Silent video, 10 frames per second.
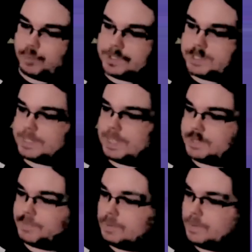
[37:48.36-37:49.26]

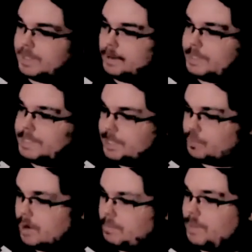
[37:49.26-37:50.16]
successful, it will teach
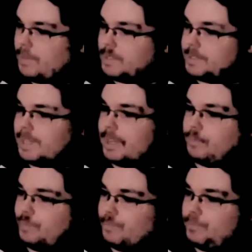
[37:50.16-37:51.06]
Warner Brothers that
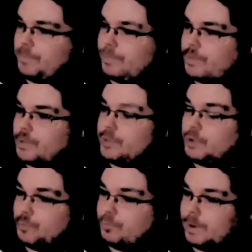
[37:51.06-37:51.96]
to
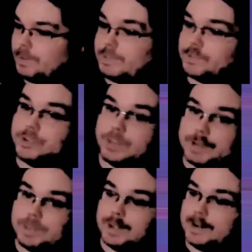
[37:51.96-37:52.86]
do what should have
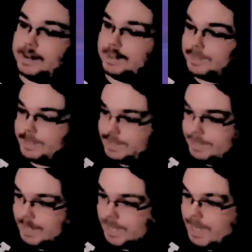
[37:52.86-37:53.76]
been done and
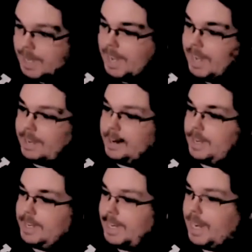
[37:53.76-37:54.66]
and uh,
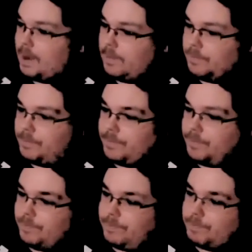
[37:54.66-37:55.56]
get out of
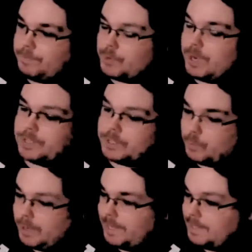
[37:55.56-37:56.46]
director's
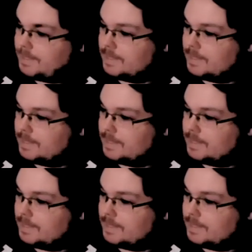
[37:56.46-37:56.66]
waves.